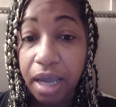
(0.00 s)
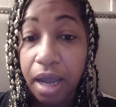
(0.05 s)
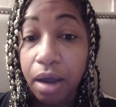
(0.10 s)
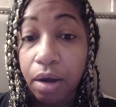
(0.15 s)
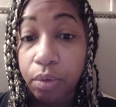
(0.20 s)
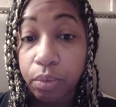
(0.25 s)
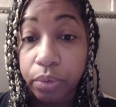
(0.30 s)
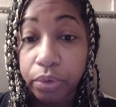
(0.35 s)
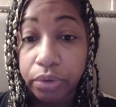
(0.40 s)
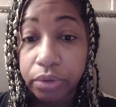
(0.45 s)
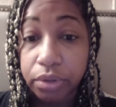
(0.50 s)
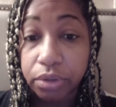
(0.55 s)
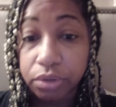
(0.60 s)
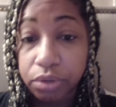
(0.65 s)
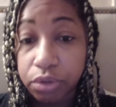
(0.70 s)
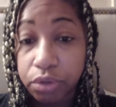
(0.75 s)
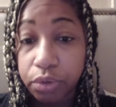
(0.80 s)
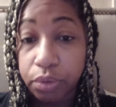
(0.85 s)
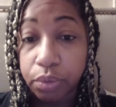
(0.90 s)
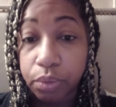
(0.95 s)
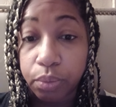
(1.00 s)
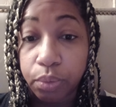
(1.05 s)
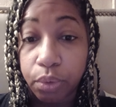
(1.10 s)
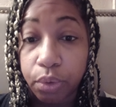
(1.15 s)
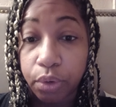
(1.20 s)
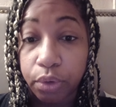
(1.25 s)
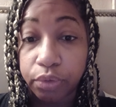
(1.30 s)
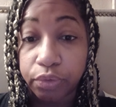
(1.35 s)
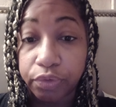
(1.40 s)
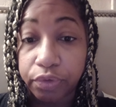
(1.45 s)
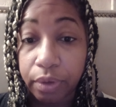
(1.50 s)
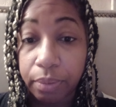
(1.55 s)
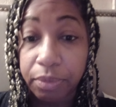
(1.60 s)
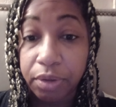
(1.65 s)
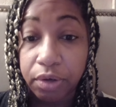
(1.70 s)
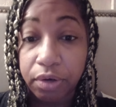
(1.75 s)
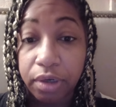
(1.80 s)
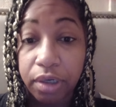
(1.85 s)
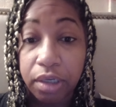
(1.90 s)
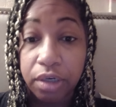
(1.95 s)
outward to the world from
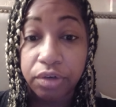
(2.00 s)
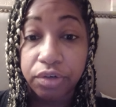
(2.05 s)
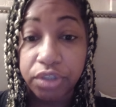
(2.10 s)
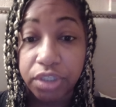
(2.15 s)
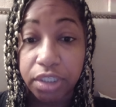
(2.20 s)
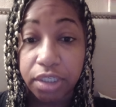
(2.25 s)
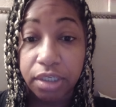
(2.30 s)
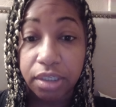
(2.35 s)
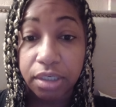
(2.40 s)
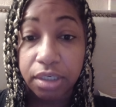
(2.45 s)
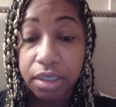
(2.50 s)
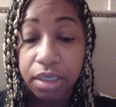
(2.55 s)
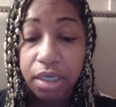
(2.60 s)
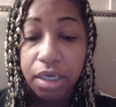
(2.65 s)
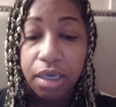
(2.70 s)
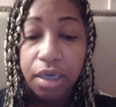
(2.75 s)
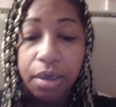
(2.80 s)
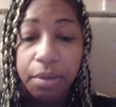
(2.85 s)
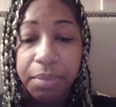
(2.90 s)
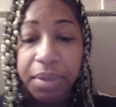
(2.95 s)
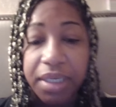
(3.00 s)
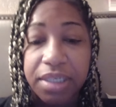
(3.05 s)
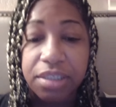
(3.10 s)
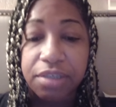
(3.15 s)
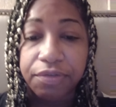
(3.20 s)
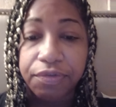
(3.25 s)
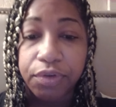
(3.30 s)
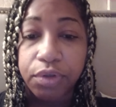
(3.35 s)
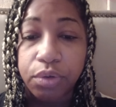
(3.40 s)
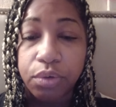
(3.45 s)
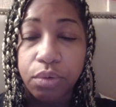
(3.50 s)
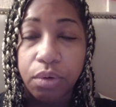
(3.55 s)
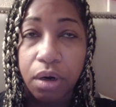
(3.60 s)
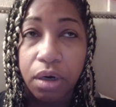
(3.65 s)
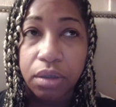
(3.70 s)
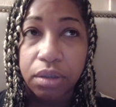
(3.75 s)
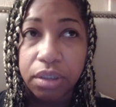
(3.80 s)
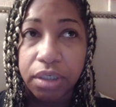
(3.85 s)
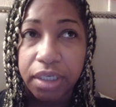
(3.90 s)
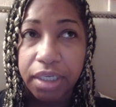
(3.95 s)
your energy. Because if you are
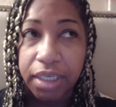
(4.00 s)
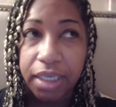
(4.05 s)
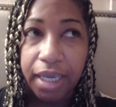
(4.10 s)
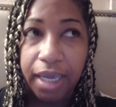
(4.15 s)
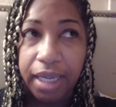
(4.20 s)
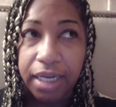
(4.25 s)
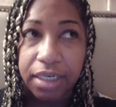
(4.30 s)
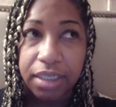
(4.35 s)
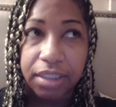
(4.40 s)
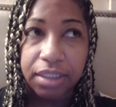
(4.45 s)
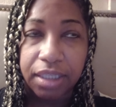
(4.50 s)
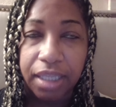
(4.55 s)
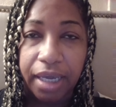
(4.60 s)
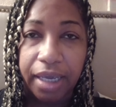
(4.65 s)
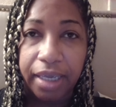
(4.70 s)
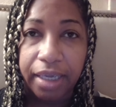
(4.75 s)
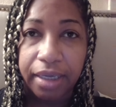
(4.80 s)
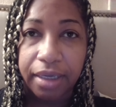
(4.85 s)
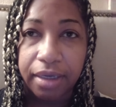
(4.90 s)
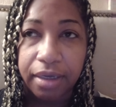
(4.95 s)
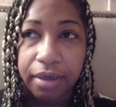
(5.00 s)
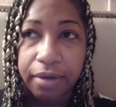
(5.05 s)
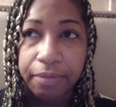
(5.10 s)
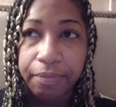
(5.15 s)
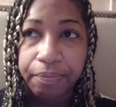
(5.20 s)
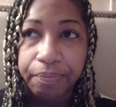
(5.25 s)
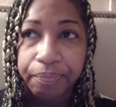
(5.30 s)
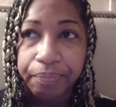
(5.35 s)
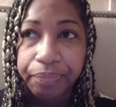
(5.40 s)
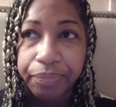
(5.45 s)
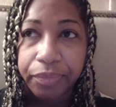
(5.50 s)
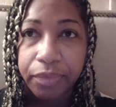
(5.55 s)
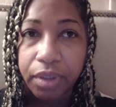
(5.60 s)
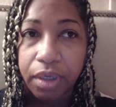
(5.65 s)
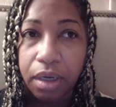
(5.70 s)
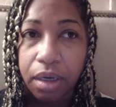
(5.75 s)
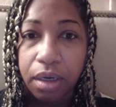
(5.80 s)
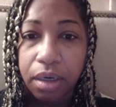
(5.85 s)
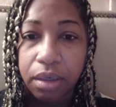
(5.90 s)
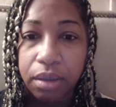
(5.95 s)
looking at it like,
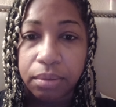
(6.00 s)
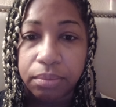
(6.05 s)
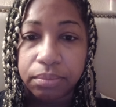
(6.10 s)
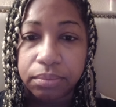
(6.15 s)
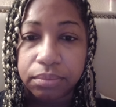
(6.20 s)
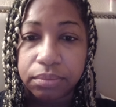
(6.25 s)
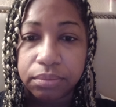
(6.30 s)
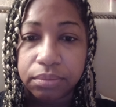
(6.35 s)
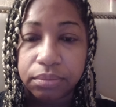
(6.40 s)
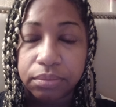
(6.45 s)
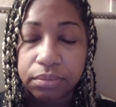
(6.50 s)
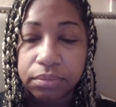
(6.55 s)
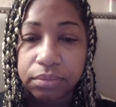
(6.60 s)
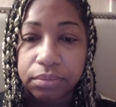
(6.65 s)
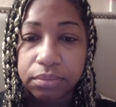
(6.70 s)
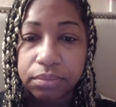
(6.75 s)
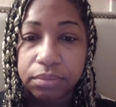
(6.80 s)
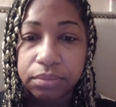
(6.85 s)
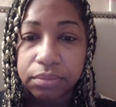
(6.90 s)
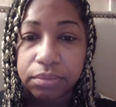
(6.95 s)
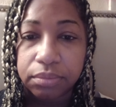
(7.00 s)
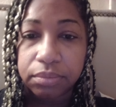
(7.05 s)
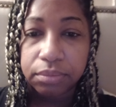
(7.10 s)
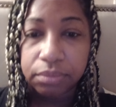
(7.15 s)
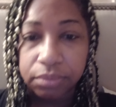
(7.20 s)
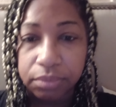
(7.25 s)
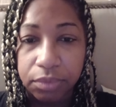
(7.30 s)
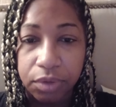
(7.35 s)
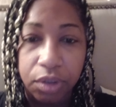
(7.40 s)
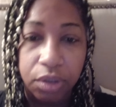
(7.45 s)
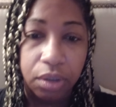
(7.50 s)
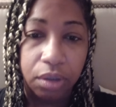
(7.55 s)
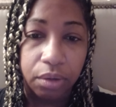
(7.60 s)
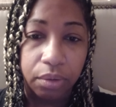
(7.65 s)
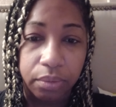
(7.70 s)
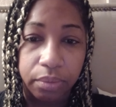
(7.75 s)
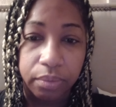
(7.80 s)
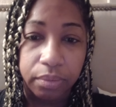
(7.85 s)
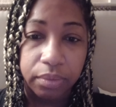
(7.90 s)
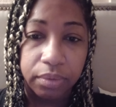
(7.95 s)
um, you
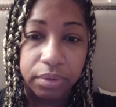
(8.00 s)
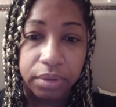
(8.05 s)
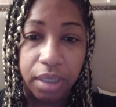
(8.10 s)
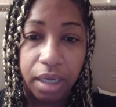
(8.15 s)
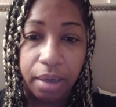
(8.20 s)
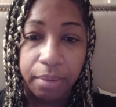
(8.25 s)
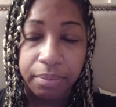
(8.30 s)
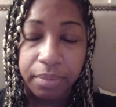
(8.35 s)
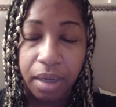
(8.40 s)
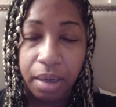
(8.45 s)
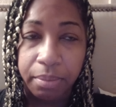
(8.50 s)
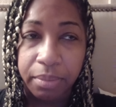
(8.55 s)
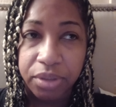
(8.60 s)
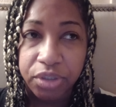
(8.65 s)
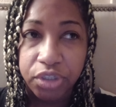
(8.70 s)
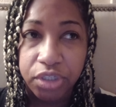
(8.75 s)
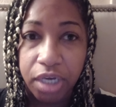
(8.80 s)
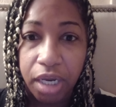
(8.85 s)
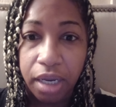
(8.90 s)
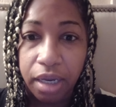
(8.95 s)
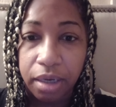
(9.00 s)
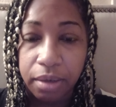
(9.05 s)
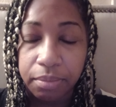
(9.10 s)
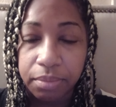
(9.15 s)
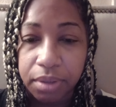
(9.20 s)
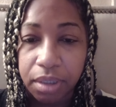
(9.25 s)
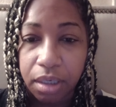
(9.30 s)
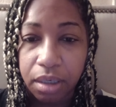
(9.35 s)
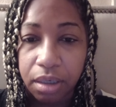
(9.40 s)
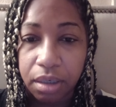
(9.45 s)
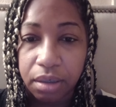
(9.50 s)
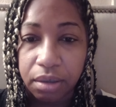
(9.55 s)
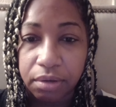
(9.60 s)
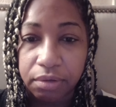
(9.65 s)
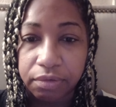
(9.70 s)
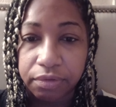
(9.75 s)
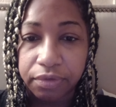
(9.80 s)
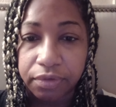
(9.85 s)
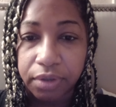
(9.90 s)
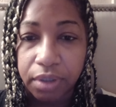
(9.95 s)
know, I'm, I'm ashamed
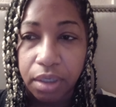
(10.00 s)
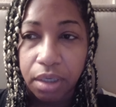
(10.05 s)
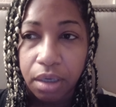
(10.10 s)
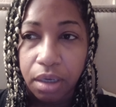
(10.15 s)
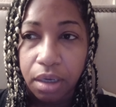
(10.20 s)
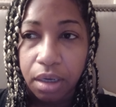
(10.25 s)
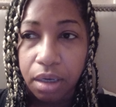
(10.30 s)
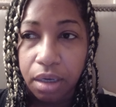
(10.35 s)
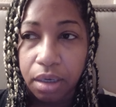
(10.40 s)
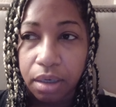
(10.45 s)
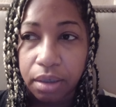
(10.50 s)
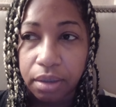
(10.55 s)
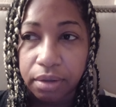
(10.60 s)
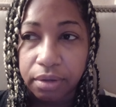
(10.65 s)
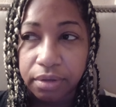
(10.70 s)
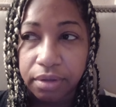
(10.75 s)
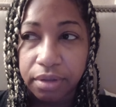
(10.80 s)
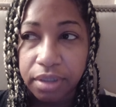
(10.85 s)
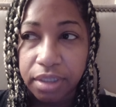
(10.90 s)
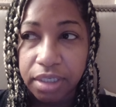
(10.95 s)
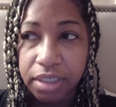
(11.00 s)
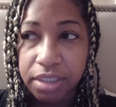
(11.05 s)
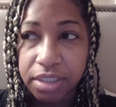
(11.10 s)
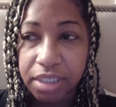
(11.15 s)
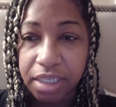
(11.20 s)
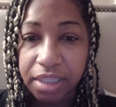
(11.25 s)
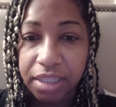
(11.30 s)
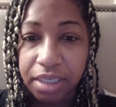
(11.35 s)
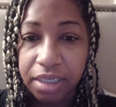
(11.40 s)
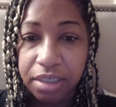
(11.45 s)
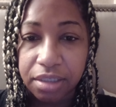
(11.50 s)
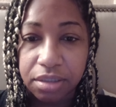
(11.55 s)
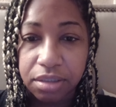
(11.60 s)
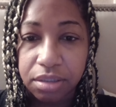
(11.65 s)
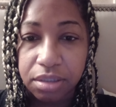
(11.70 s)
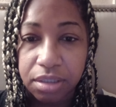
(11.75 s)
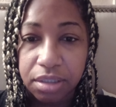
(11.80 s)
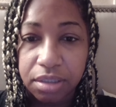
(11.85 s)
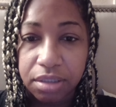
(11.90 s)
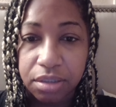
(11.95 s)
of uh, this, I think it's
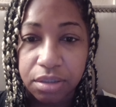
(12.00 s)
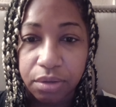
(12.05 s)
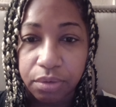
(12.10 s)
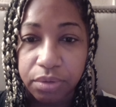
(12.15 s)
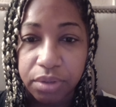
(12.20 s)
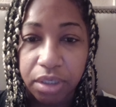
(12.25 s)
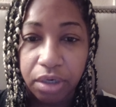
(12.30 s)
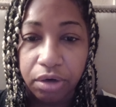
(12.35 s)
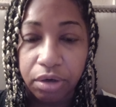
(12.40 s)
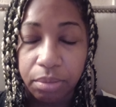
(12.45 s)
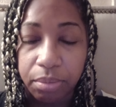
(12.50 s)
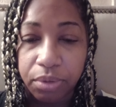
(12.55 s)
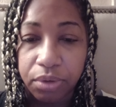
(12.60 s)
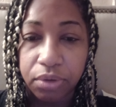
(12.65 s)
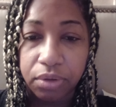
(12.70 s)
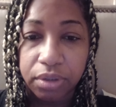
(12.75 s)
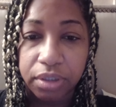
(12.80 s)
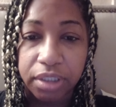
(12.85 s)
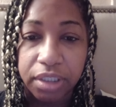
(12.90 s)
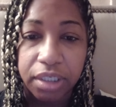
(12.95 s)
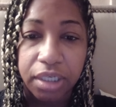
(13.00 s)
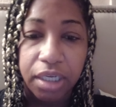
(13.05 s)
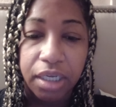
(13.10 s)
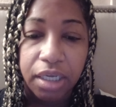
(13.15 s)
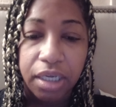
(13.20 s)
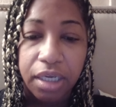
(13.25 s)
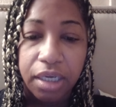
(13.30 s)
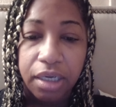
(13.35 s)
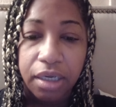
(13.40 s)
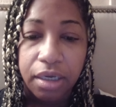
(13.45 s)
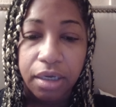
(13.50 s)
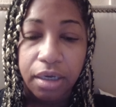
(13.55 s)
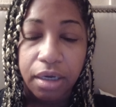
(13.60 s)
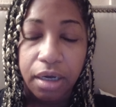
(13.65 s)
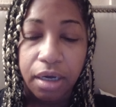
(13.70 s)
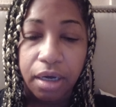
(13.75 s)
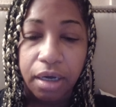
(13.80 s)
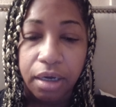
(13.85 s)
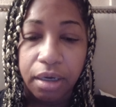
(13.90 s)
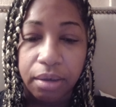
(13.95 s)
so terrible, and,
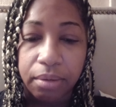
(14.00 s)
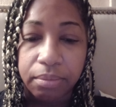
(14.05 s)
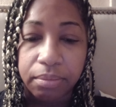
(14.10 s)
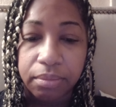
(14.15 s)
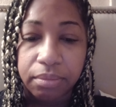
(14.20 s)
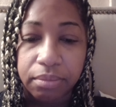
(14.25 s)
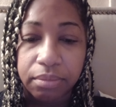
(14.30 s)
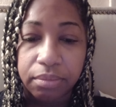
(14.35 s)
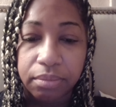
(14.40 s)
um,